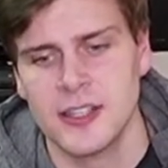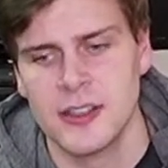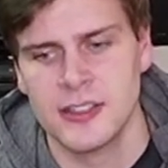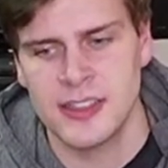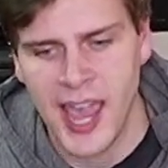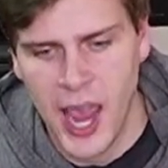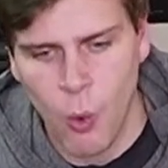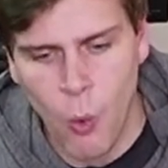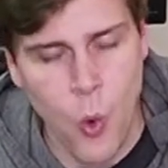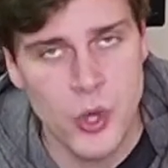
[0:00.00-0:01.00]
that
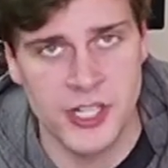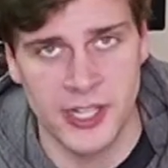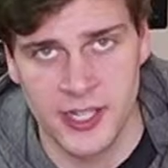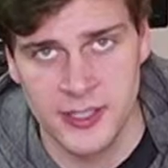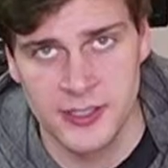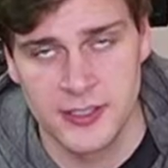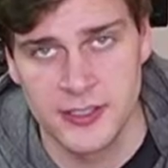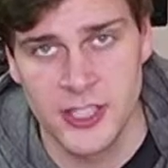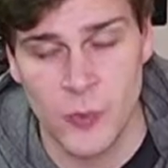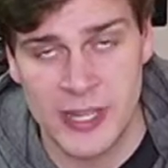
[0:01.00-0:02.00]
order
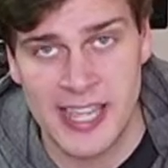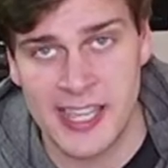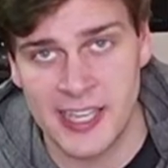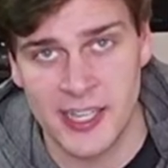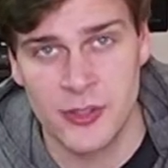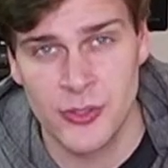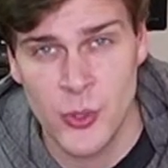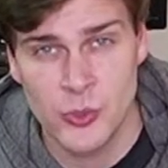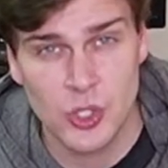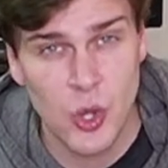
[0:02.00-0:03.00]
that we hear,
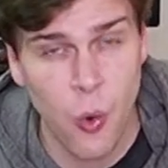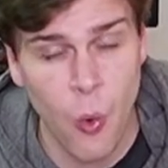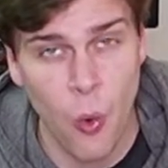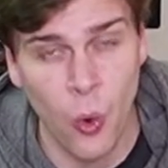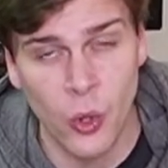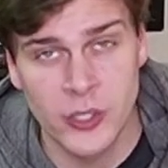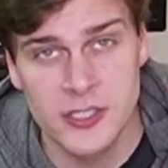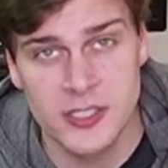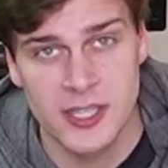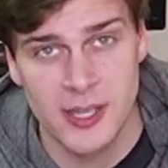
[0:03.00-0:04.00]
those
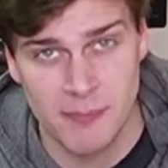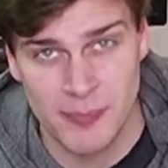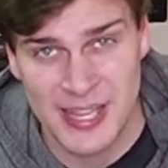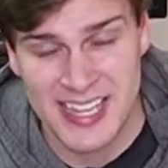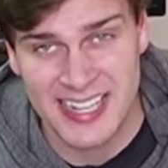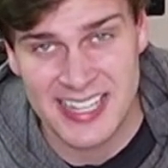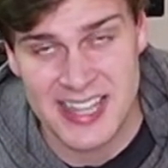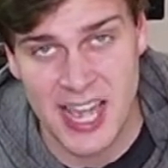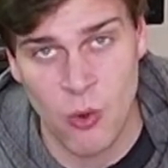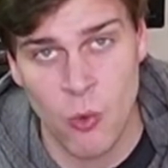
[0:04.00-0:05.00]
chords being in
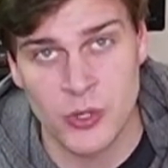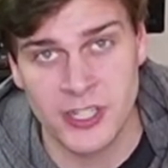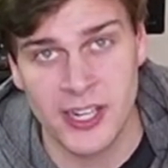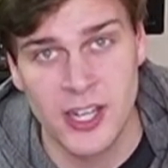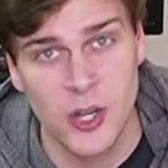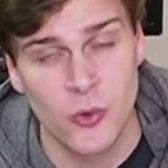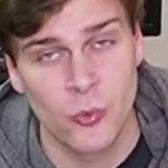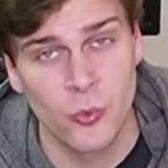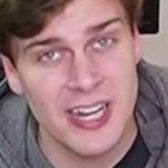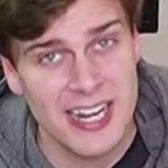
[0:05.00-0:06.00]
that order,
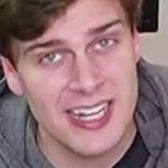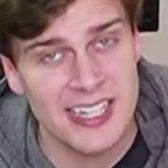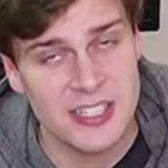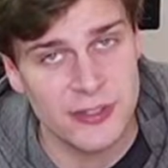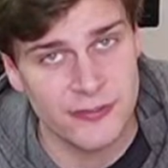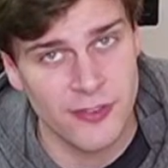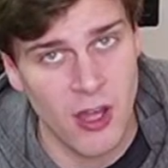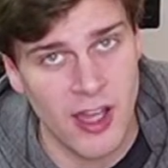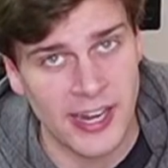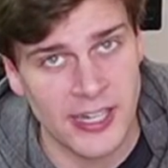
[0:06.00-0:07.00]
really
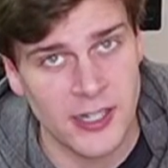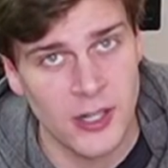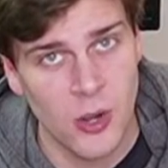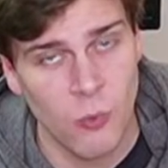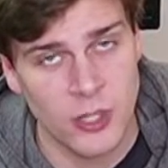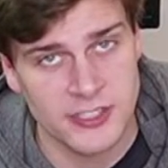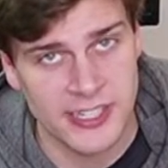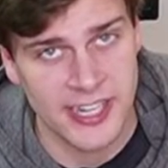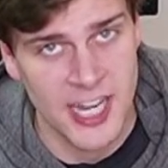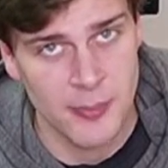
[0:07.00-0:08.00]
define what's going
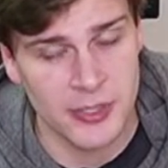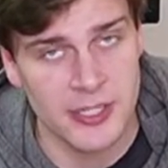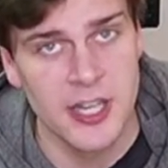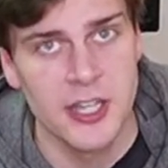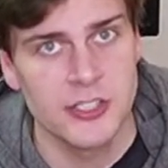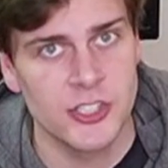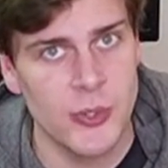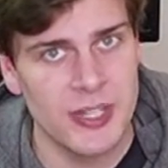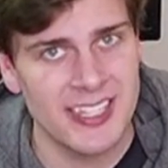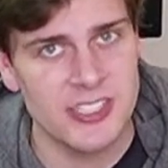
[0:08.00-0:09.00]
to happen. So
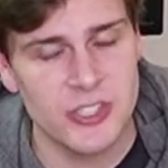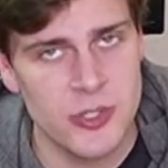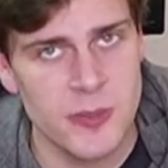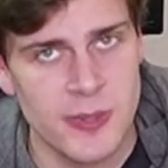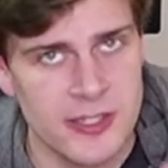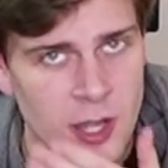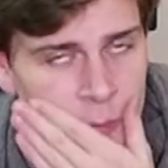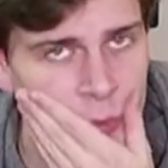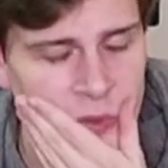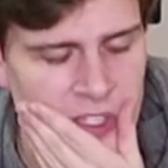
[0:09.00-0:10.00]
let's do some
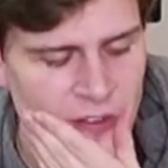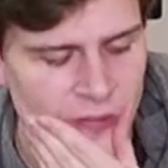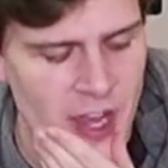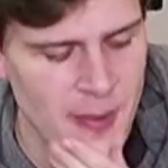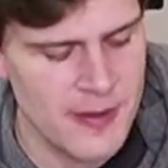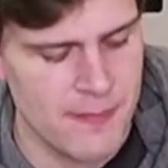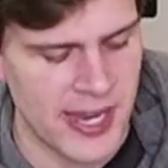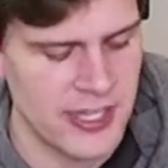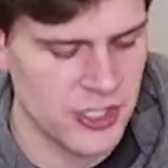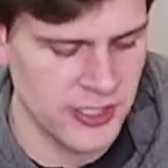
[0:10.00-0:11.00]
examples. If I'm in
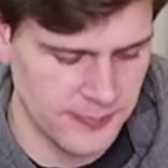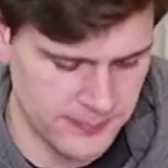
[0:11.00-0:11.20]
major,